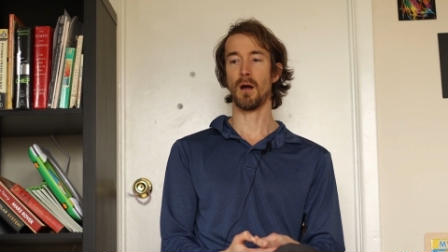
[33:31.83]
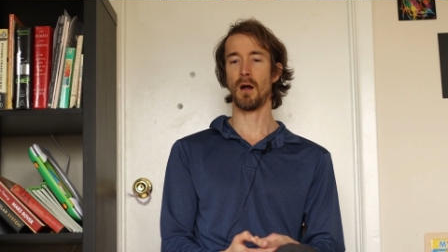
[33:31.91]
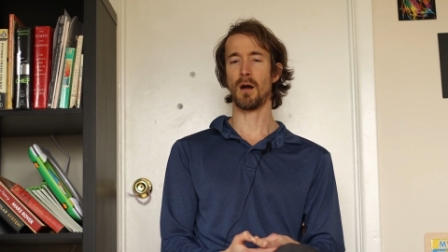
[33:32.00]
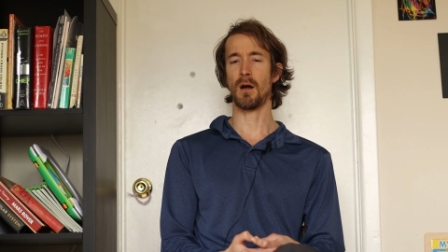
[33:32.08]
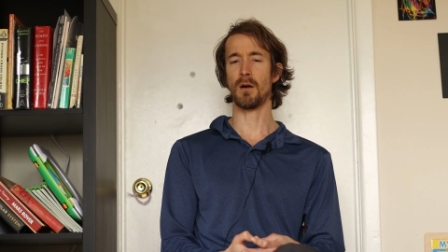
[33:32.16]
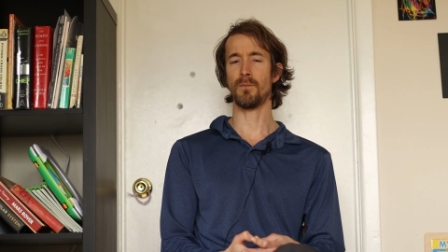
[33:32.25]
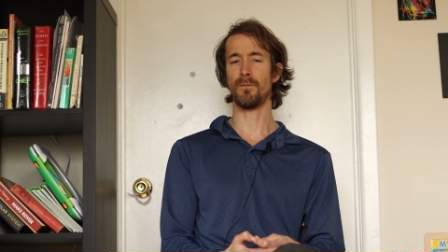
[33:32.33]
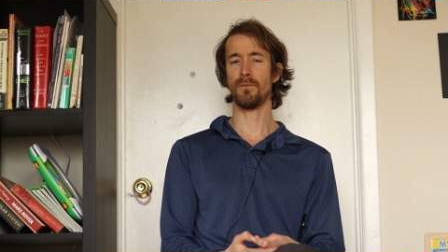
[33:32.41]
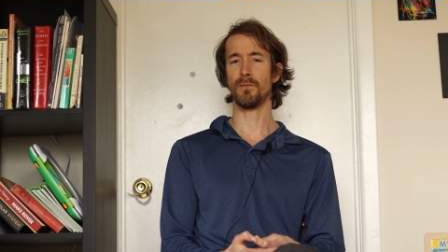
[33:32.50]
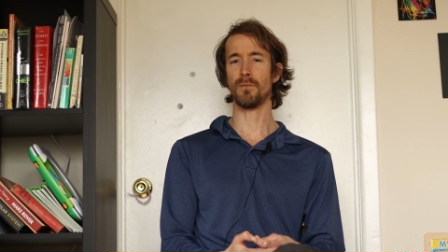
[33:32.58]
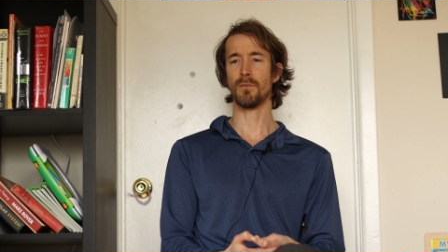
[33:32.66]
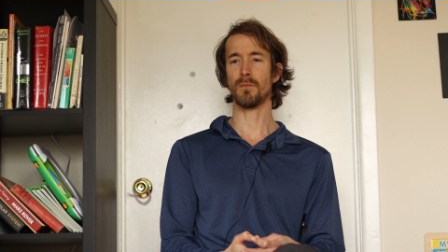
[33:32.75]
And
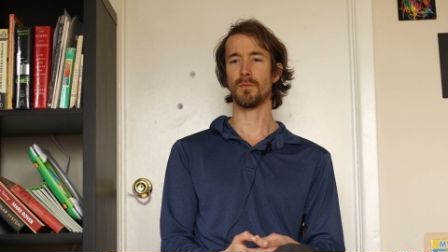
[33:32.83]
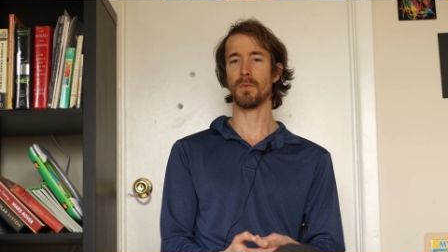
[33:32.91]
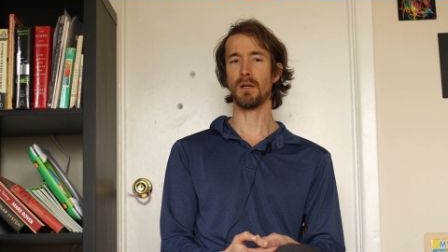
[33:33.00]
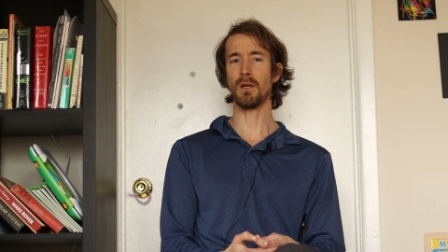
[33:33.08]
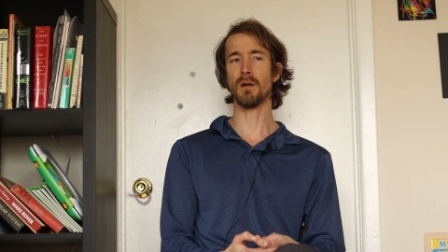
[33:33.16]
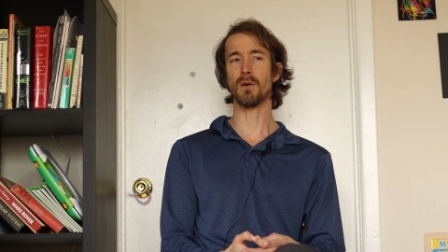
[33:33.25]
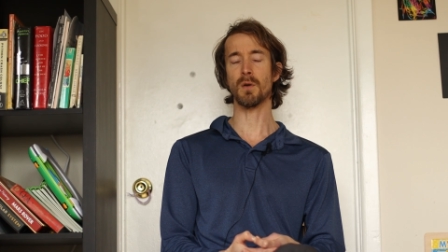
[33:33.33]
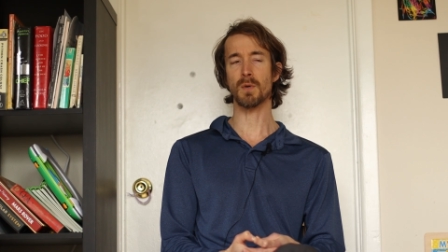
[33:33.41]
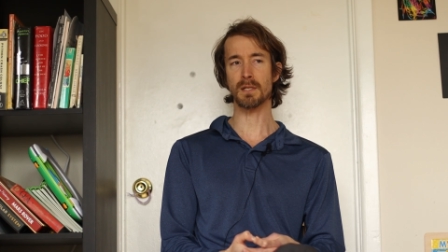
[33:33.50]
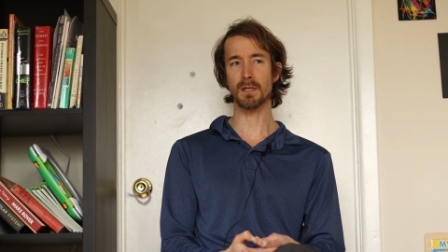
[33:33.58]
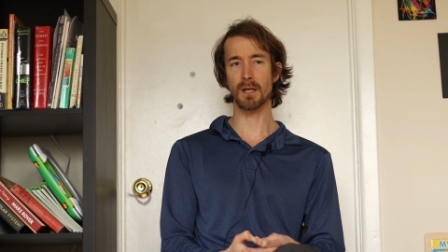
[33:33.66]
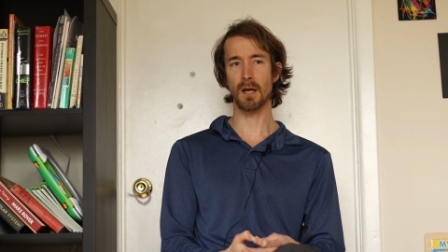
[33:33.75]
he
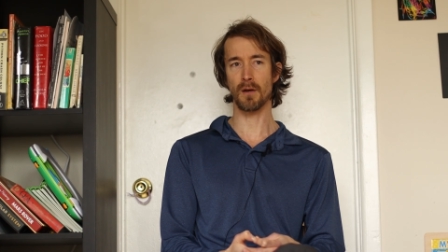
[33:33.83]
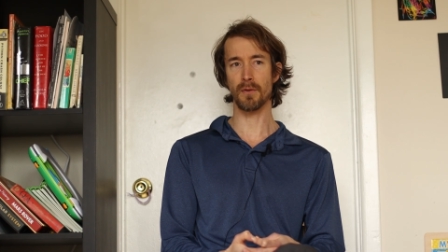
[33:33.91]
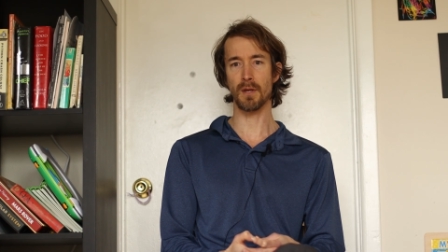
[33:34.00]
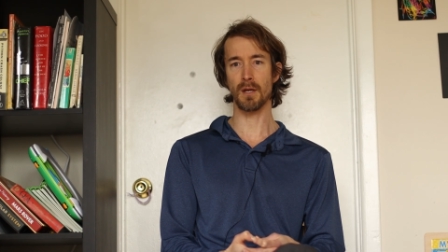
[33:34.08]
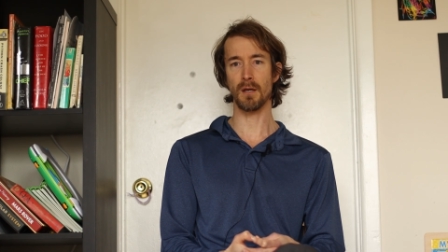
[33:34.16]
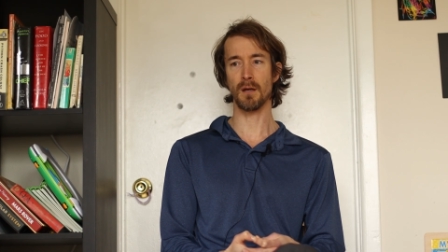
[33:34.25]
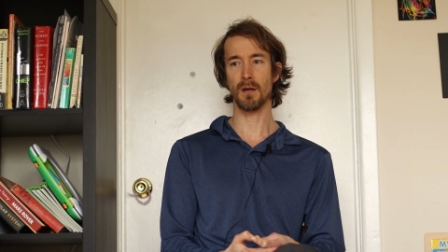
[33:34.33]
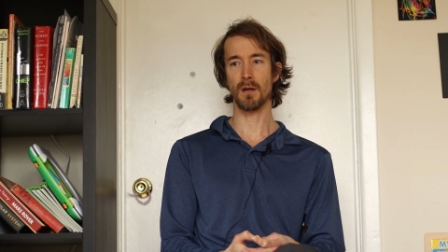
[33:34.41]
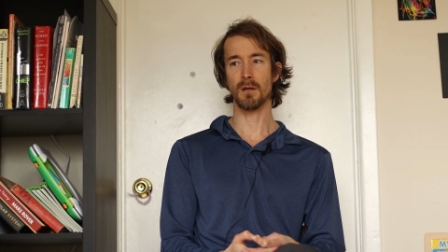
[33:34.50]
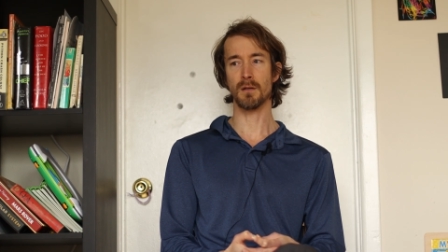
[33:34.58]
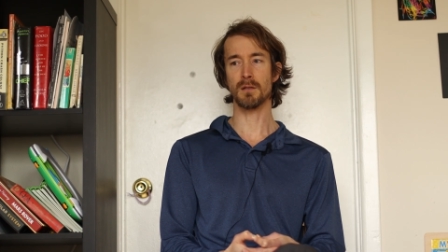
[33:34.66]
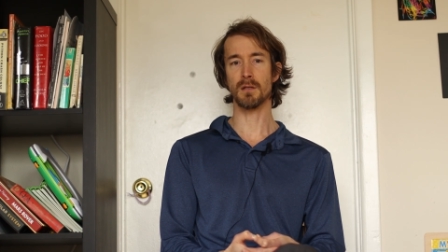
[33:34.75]
wasn't healthy
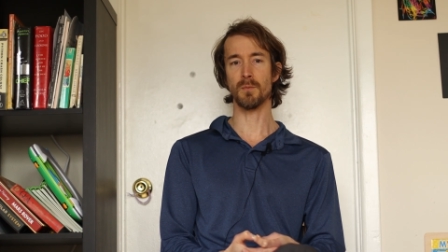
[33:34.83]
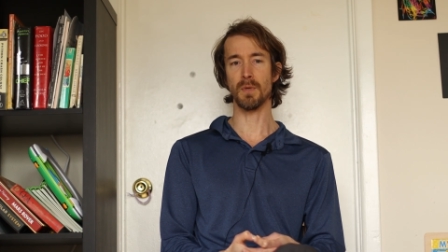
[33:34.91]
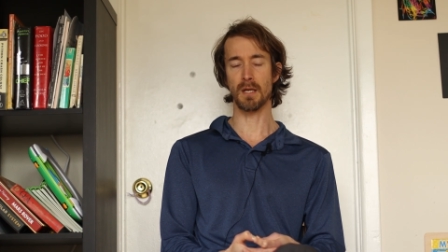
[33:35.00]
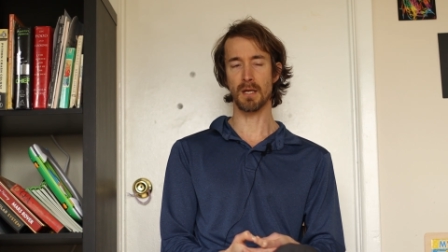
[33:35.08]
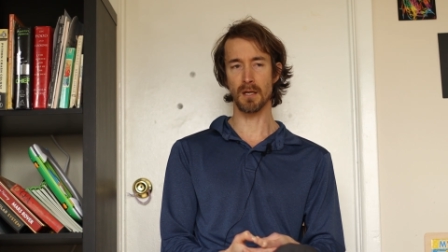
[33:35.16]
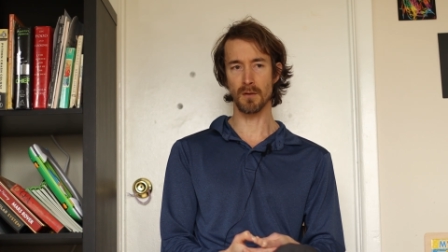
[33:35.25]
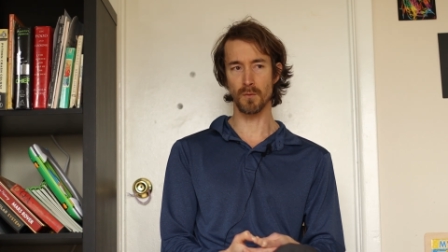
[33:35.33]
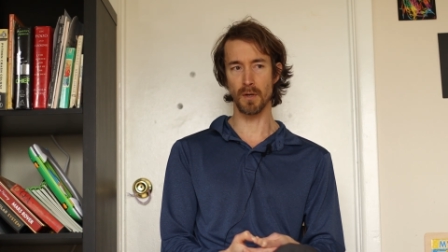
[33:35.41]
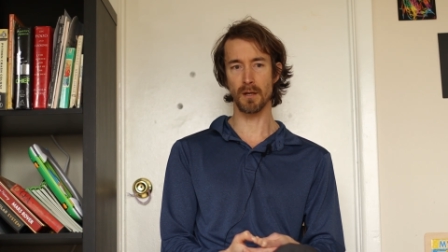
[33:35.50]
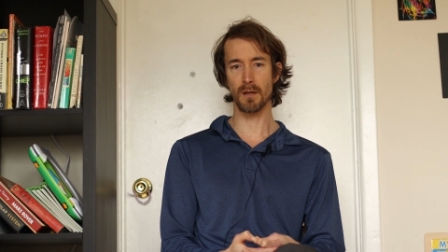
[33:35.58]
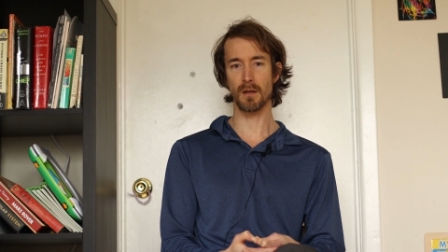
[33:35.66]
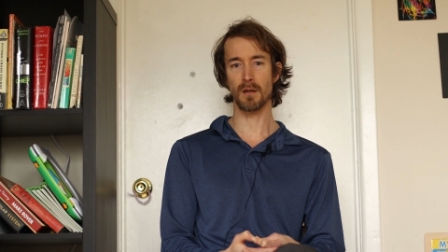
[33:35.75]
to begin
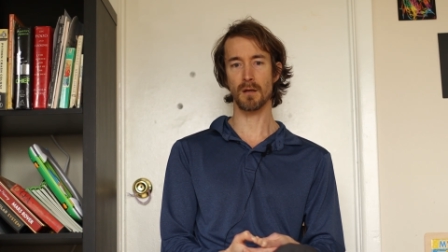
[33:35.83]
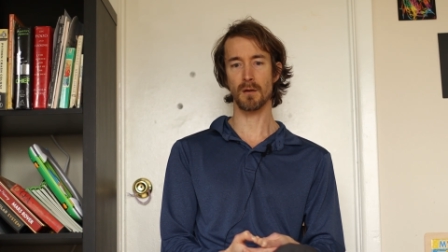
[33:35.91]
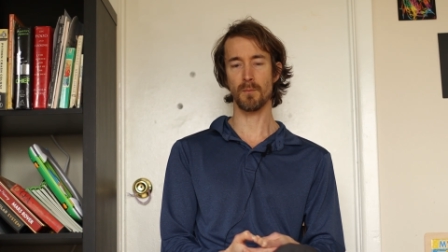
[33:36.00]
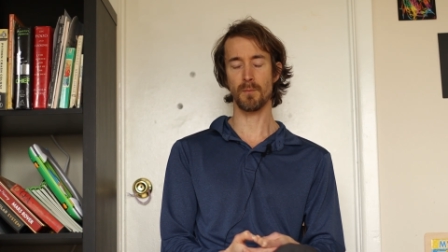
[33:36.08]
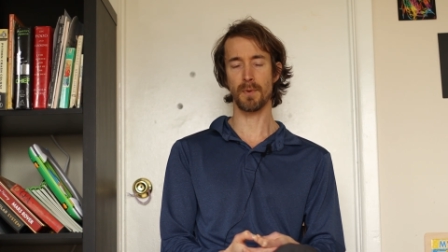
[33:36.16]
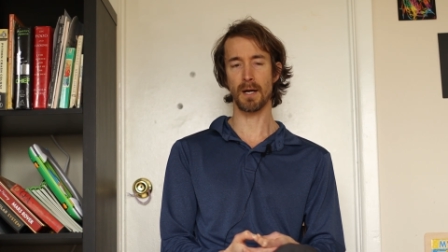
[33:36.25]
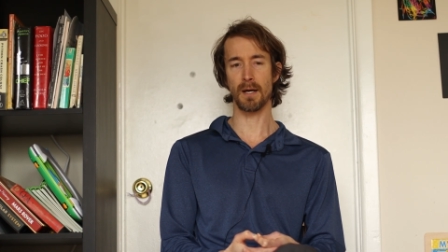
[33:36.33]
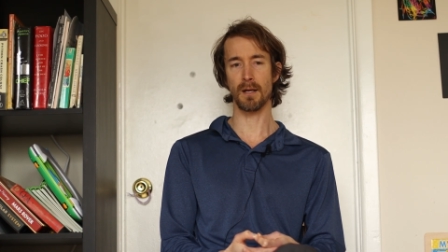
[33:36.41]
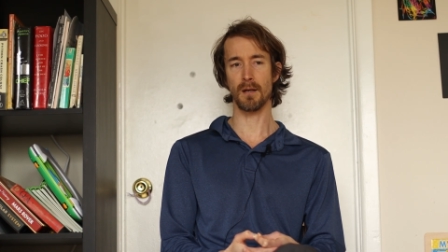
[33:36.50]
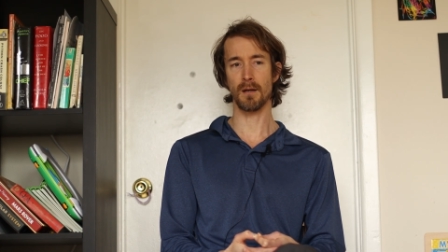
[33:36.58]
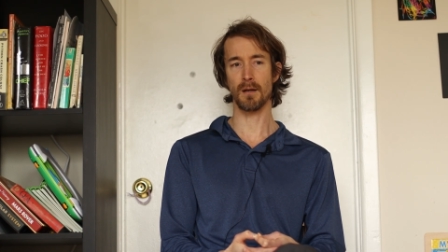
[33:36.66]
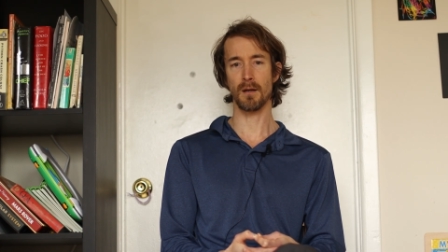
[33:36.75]
with,
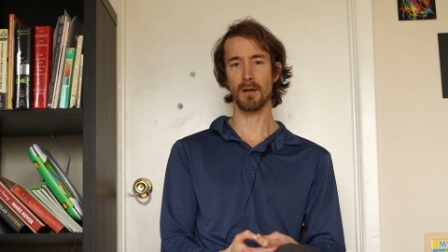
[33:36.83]
but